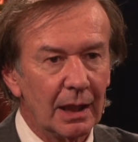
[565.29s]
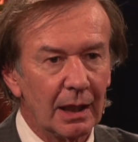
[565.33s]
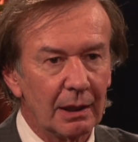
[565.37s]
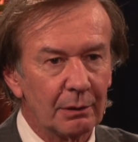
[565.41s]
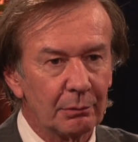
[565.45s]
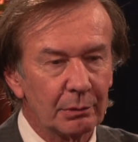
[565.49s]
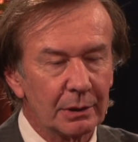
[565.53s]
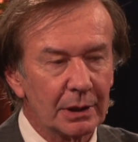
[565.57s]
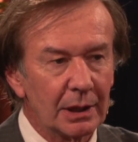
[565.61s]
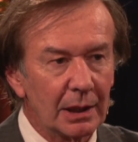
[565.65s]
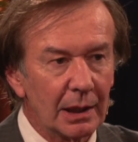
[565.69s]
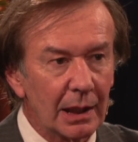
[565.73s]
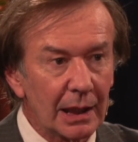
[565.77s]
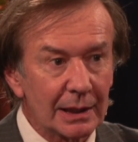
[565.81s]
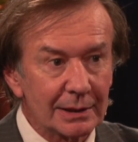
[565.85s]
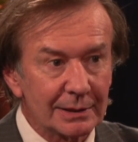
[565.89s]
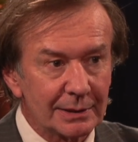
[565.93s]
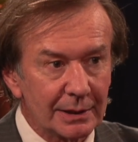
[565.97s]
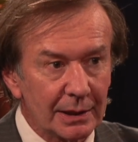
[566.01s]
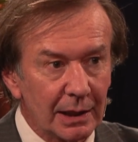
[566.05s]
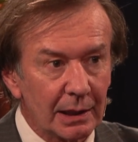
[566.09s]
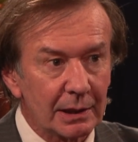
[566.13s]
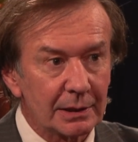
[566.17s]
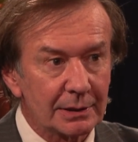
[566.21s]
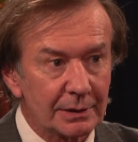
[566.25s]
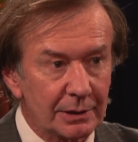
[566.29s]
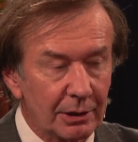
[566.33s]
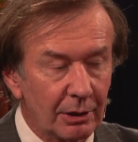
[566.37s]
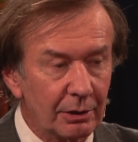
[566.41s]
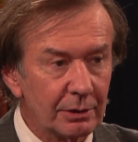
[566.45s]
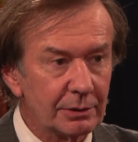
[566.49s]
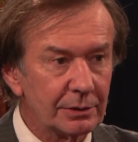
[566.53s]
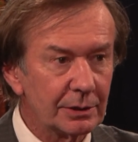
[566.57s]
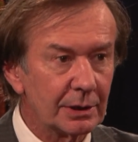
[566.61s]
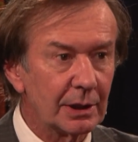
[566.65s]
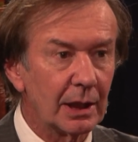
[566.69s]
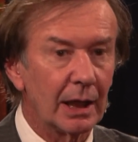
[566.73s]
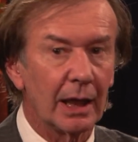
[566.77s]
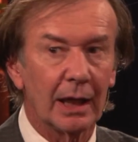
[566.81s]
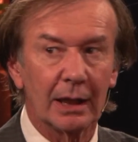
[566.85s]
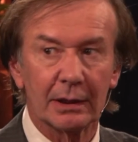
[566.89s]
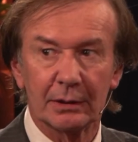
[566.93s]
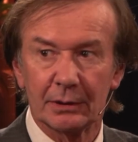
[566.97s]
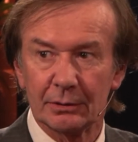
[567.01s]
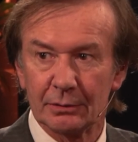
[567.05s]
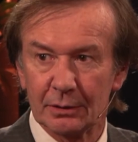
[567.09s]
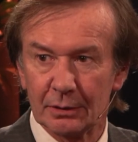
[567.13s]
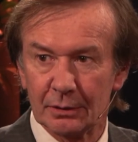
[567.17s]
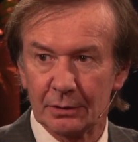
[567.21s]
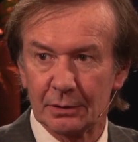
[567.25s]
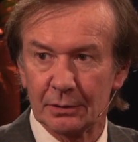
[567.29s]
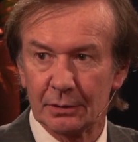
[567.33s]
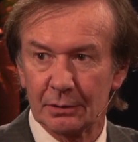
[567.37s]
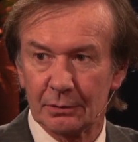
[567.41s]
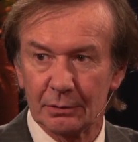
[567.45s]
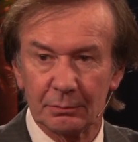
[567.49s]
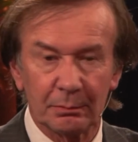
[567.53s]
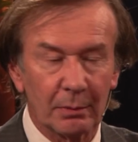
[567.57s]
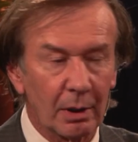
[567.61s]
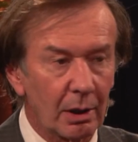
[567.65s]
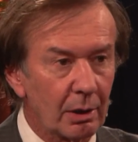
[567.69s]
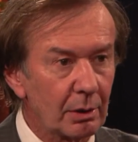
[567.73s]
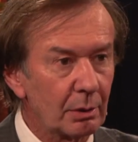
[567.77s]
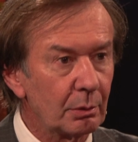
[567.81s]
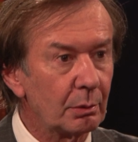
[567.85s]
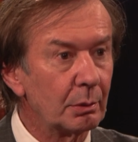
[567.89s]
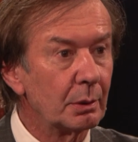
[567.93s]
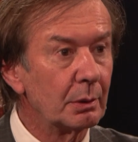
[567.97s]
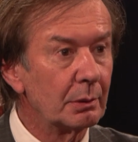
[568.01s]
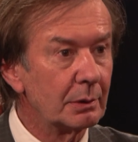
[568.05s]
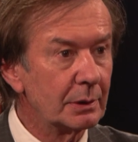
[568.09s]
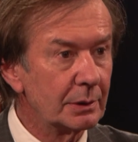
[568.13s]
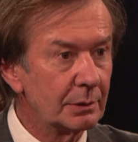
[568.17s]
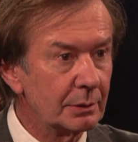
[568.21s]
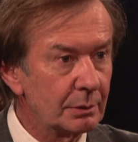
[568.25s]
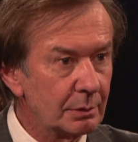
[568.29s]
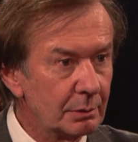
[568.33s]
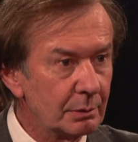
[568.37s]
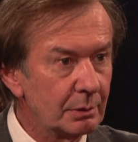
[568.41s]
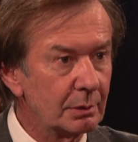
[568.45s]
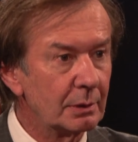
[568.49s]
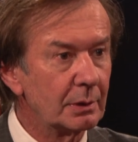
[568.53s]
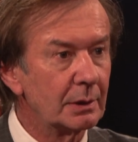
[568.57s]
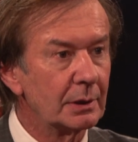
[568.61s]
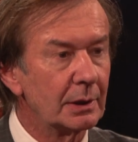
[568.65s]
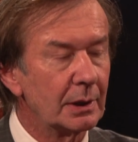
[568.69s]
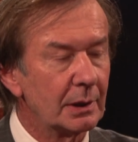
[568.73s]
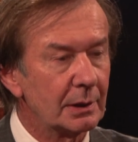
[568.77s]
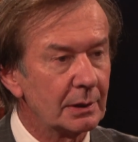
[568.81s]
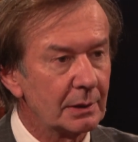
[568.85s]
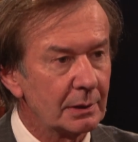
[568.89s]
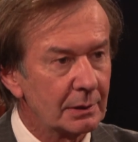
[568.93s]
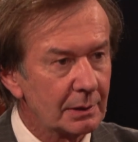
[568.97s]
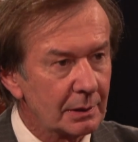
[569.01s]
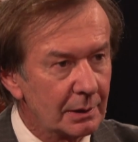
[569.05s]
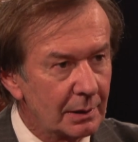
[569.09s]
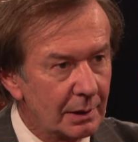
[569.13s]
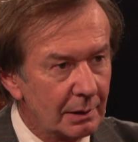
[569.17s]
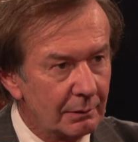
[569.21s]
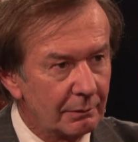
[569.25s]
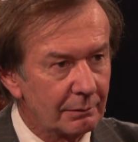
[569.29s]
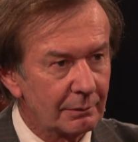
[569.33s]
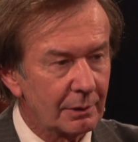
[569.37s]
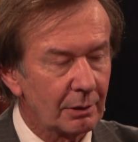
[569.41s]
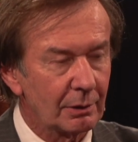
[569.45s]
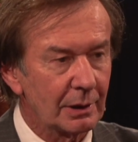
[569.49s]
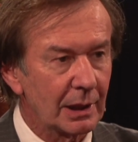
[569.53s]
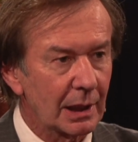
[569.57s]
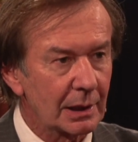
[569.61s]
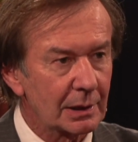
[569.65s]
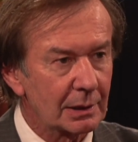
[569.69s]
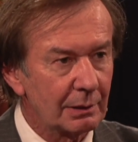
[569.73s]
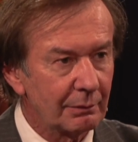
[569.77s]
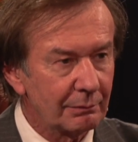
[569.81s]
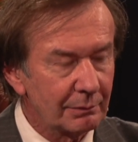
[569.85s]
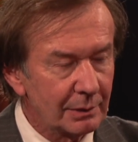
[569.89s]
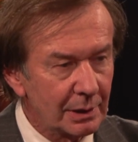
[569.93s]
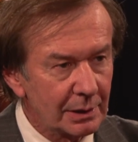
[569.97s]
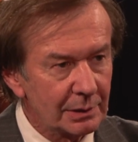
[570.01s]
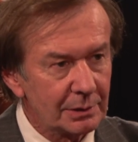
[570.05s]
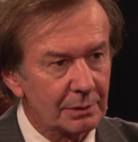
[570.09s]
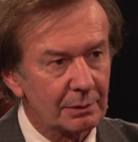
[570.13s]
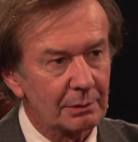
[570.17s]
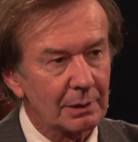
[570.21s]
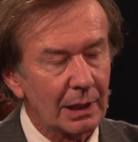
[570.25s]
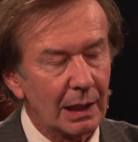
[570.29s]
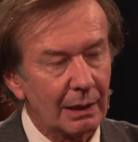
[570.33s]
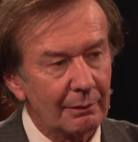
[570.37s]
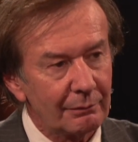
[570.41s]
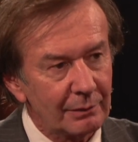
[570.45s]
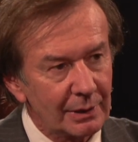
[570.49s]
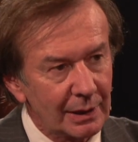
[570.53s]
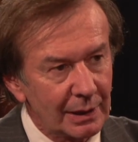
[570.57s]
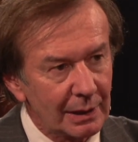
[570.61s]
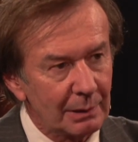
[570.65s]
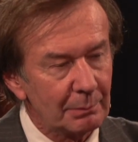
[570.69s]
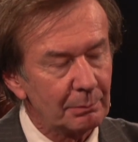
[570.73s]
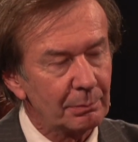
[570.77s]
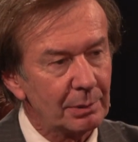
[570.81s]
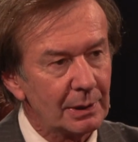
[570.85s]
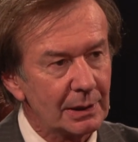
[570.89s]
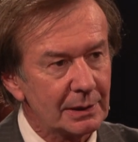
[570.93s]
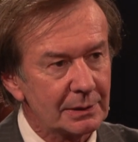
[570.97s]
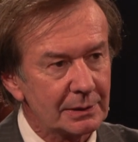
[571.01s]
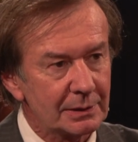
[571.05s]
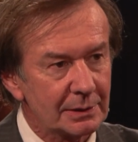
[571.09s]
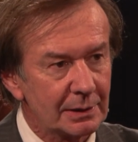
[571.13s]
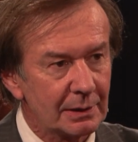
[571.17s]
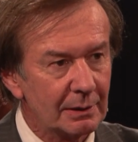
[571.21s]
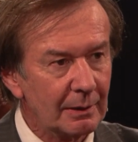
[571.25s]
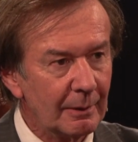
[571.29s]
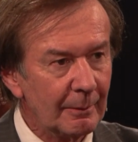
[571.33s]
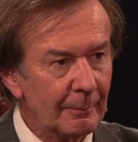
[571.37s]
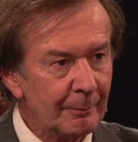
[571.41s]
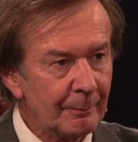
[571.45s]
And we did last year surgery, and tomorrow we will do the connective tissue graft, the implants.